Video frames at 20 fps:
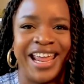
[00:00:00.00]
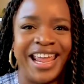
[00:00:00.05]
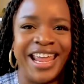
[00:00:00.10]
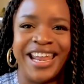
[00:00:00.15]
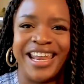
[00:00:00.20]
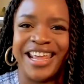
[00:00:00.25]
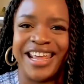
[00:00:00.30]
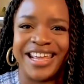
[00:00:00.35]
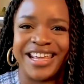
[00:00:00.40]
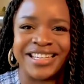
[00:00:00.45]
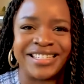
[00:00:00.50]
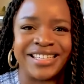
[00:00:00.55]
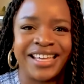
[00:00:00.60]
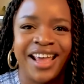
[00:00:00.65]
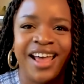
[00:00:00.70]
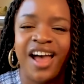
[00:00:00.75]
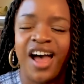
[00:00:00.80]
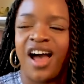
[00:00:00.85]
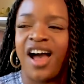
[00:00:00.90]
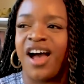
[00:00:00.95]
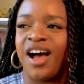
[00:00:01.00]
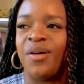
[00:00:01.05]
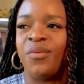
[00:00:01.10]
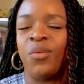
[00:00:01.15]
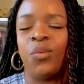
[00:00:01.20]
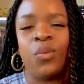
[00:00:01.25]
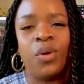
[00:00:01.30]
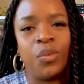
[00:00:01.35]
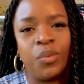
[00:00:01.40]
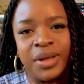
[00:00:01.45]
It is, um,
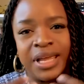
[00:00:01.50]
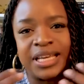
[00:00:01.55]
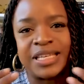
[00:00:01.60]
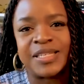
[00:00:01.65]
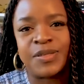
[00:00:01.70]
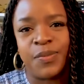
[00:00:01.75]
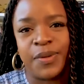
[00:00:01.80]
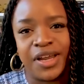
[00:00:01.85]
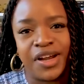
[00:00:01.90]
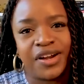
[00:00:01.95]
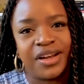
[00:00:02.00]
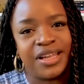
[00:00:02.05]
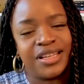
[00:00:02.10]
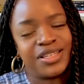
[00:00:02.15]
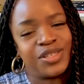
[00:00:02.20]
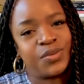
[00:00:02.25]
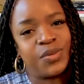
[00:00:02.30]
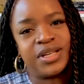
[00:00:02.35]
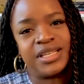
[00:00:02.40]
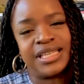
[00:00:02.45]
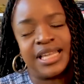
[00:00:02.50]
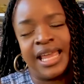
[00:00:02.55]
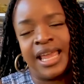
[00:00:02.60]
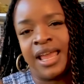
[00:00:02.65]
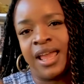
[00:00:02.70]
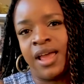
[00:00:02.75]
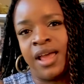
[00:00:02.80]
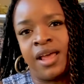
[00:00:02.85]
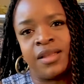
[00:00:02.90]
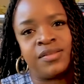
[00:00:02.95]
what we experienced was
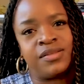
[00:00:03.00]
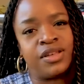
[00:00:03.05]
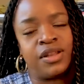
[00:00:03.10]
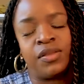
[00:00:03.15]
uh,